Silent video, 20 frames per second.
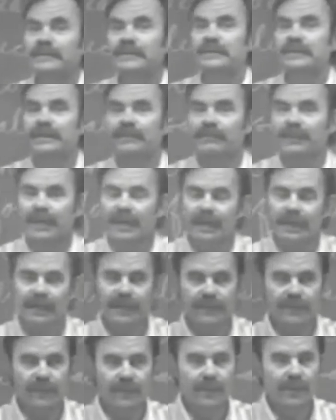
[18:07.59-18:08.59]
is the
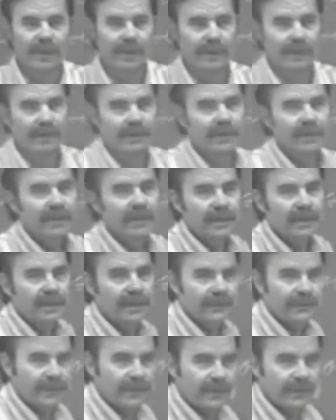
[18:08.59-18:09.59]
beginning of a run,
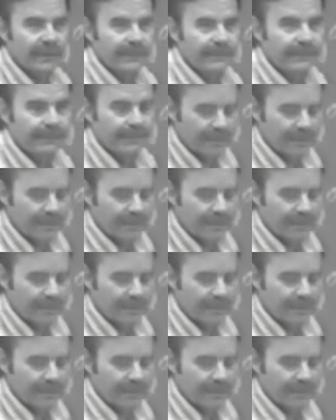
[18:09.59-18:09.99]
of a, um,